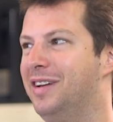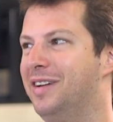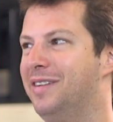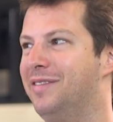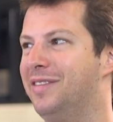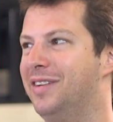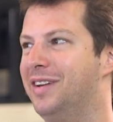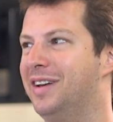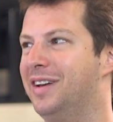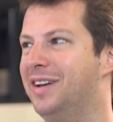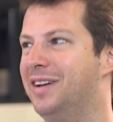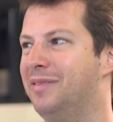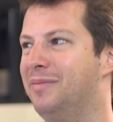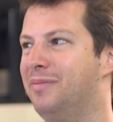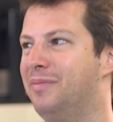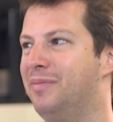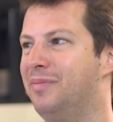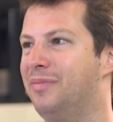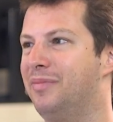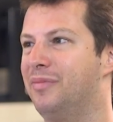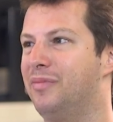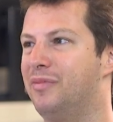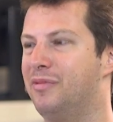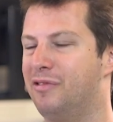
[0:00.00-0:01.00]
of uh,
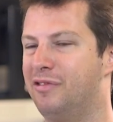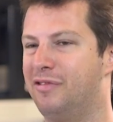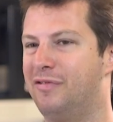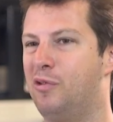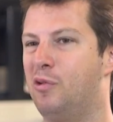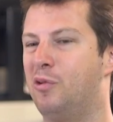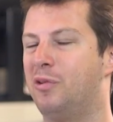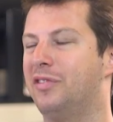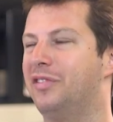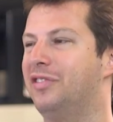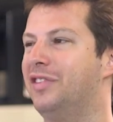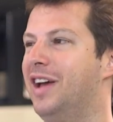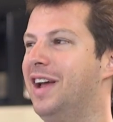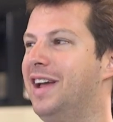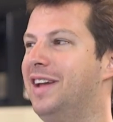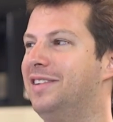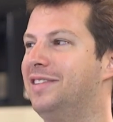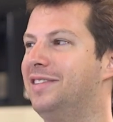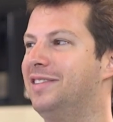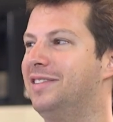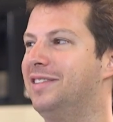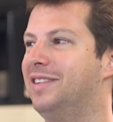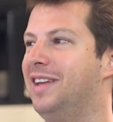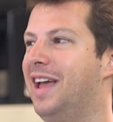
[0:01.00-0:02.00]

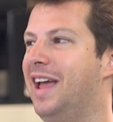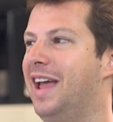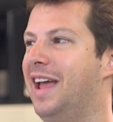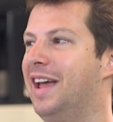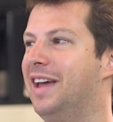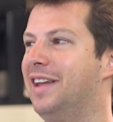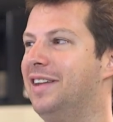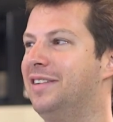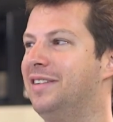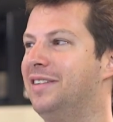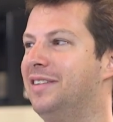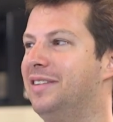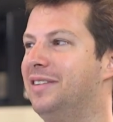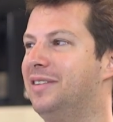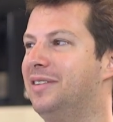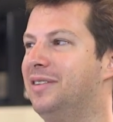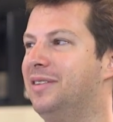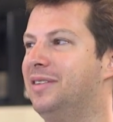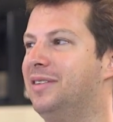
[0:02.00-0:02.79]
foresight and